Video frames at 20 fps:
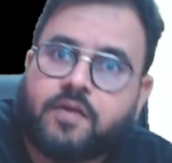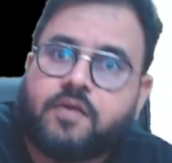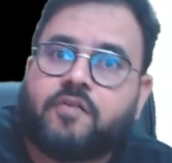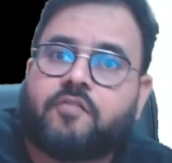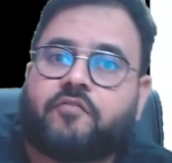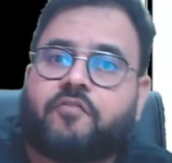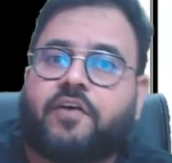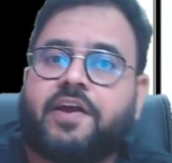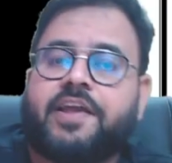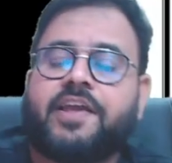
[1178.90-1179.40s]

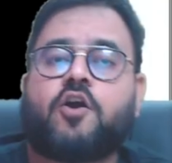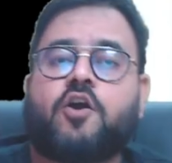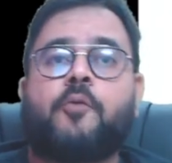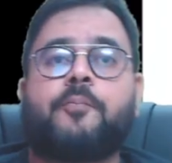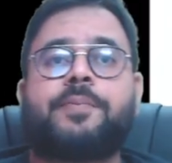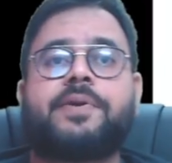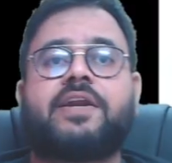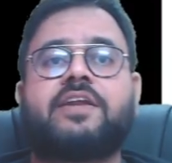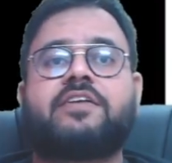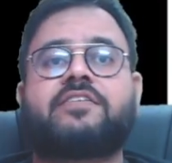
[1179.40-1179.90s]
Why
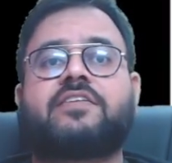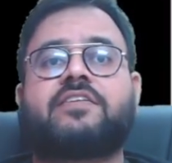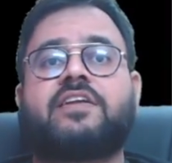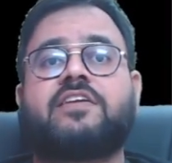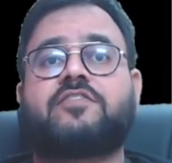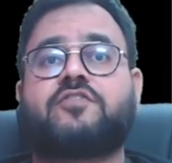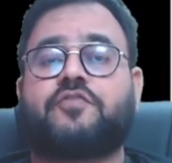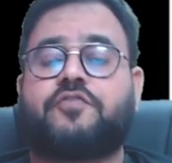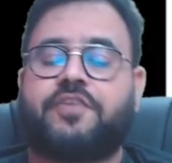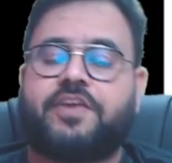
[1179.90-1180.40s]
competition
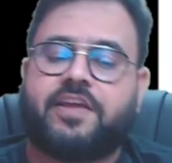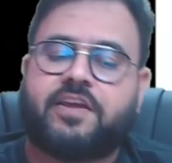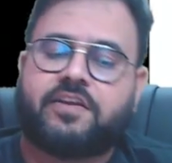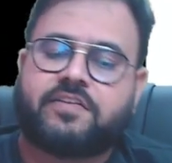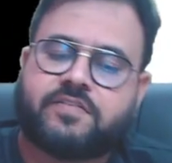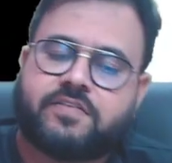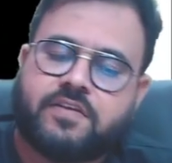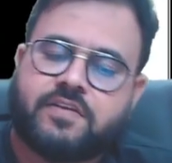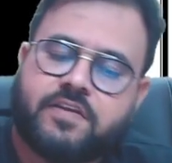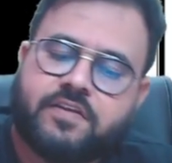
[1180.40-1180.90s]
is
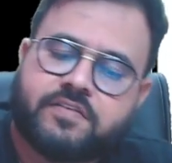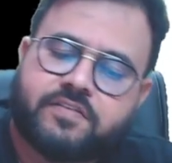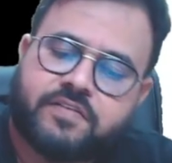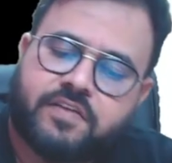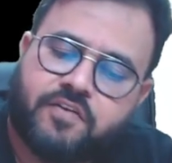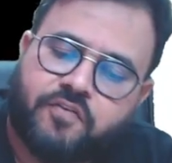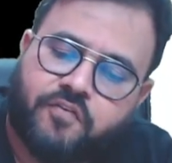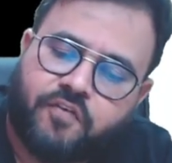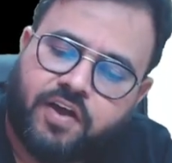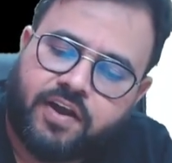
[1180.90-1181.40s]
fierce?
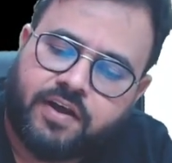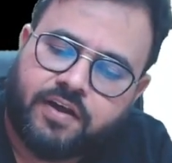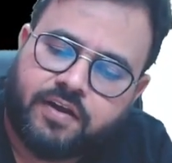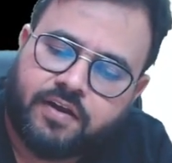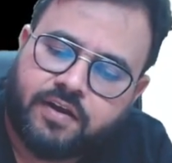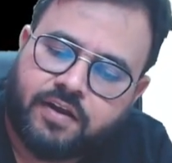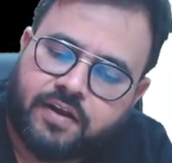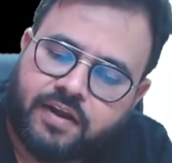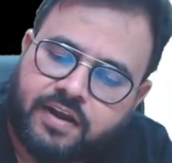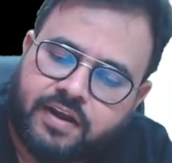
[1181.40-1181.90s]
Sir, one
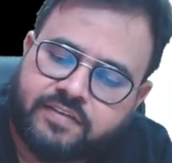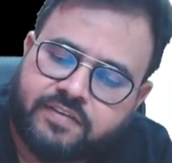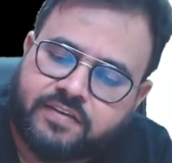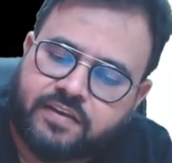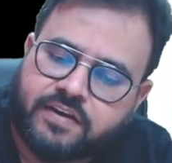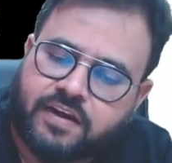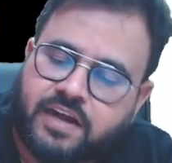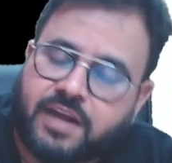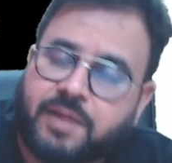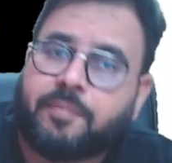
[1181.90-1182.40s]

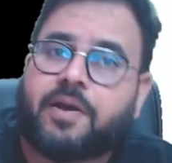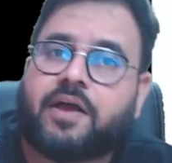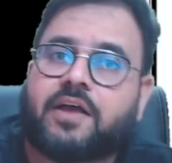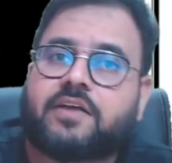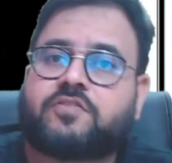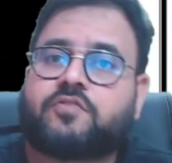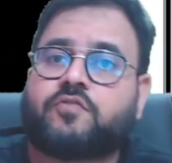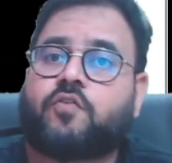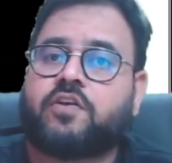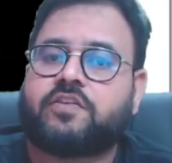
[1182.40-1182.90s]
reason,
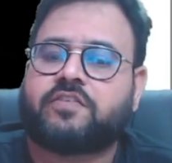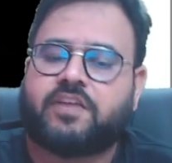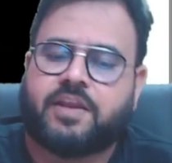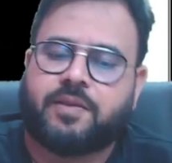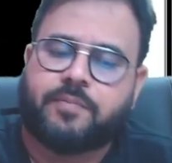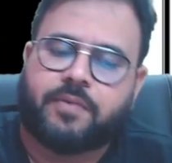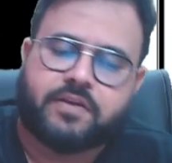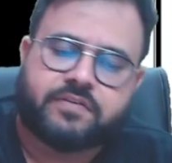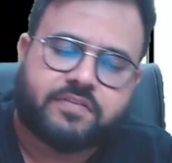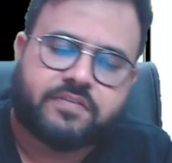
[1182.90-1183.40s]
remarks. What is the
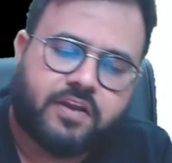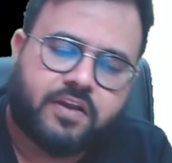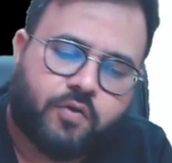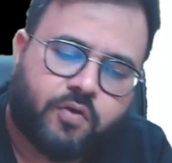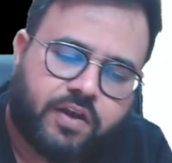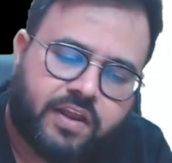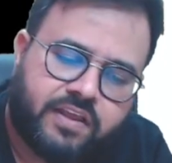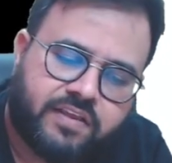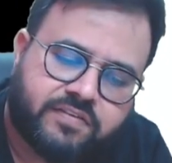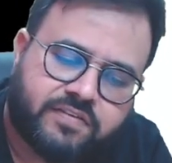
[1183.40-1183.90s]
remarks? Now
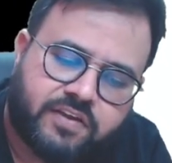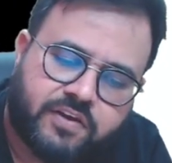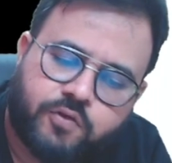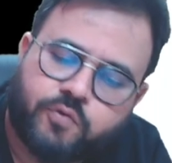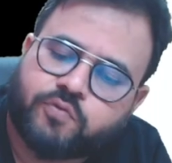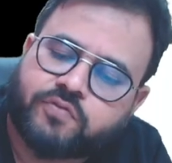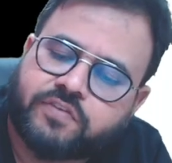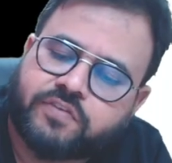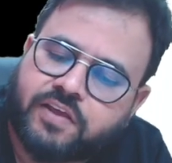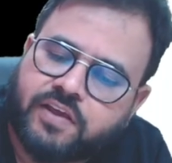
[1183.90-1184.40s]
reason you
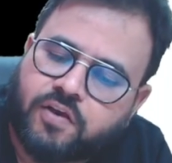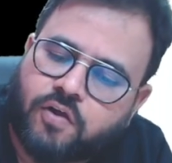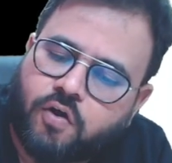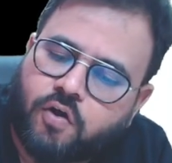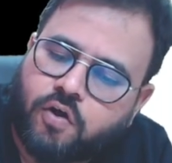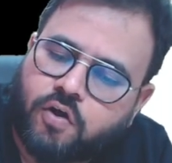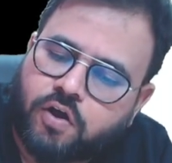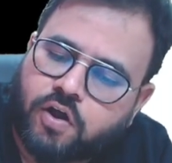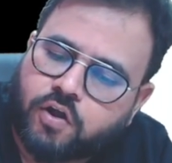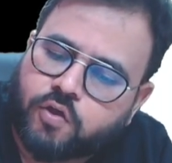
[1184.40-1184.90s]
say,
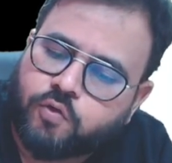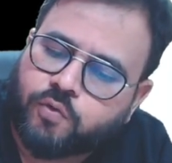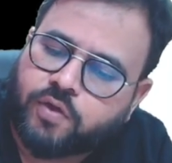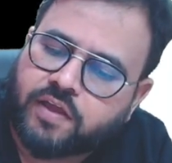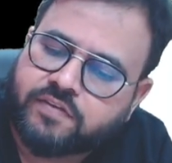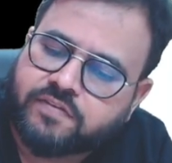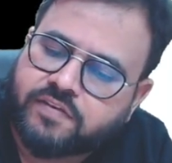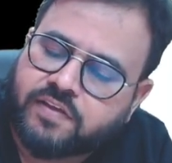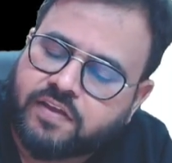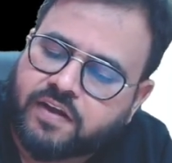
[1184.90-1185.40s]
or you can
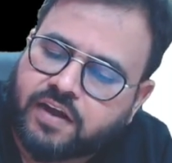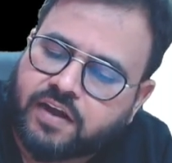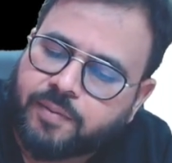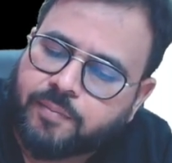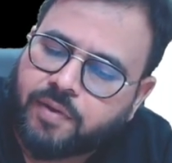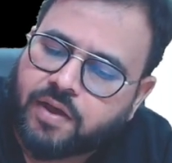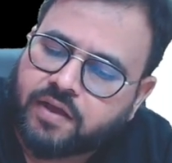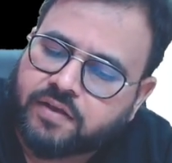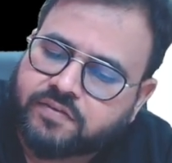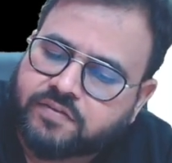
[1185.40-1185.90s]
say
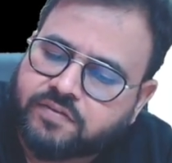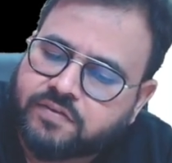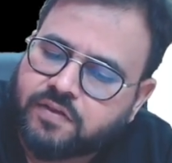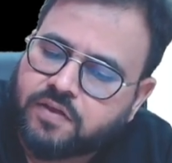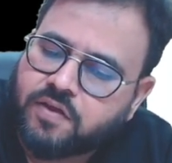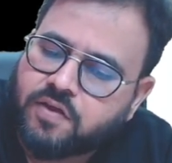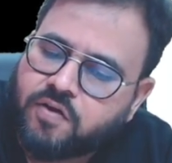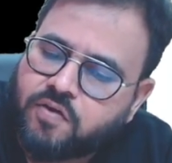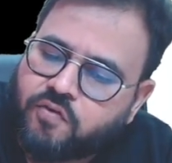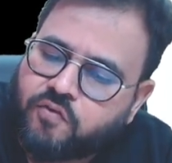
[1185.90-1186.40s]
remarks.
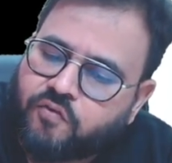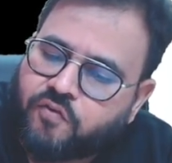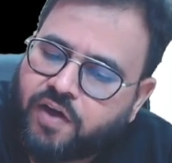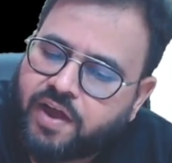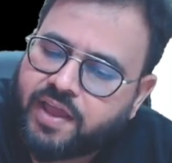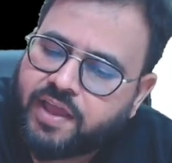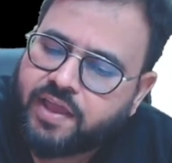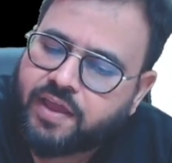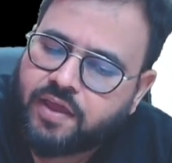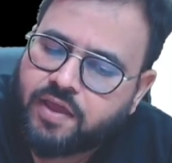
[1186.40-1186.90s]

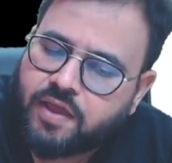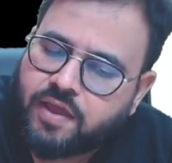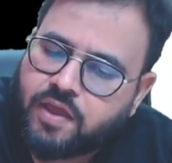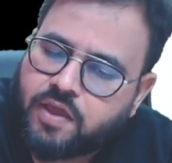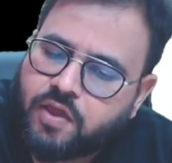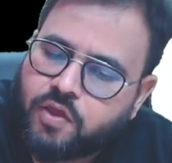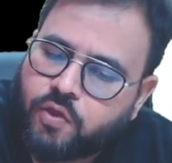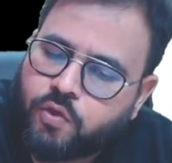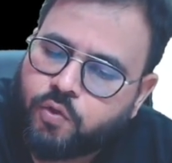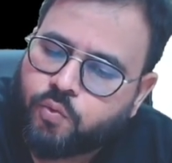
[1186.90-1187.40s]
Why
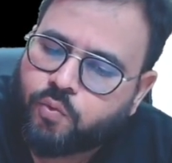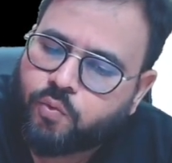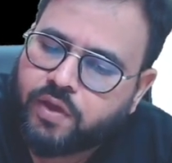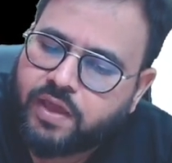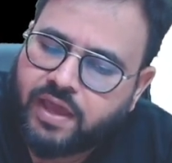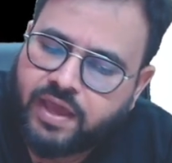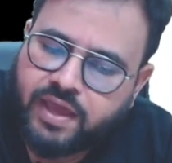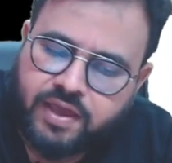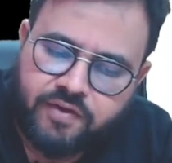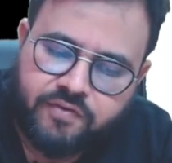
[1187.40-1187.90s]
you
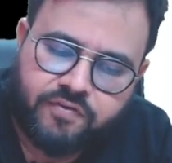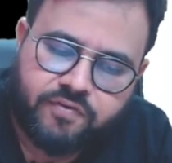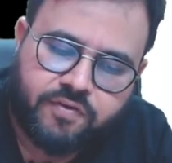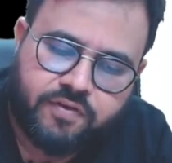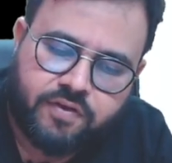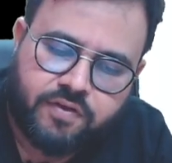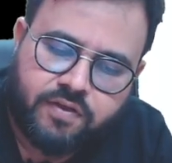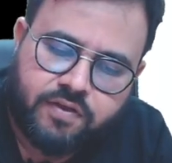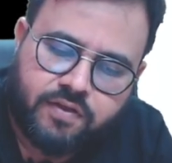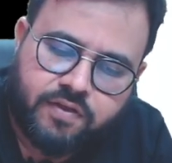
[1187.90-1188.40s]
gave
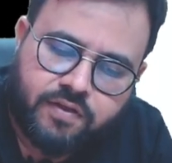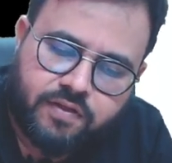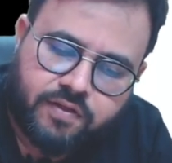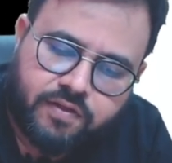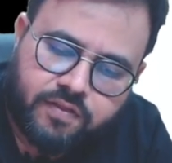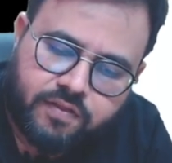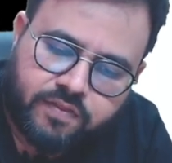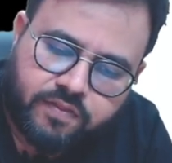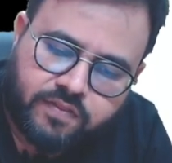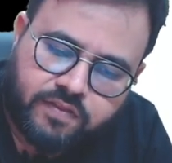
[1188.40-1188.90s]

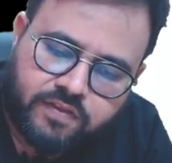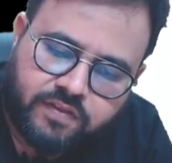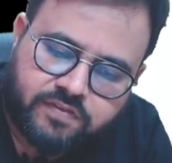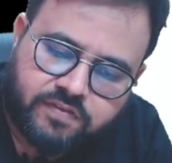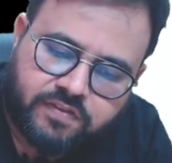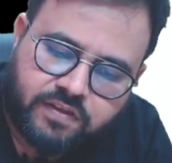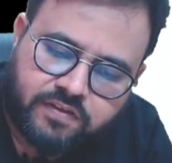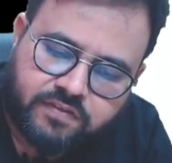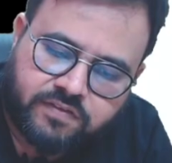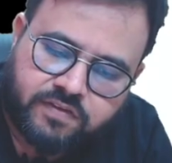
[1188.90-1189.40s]
this
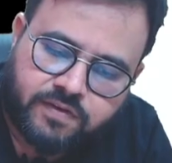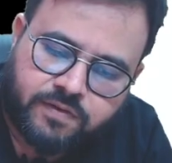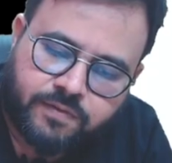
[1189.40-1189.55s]
thing, sir?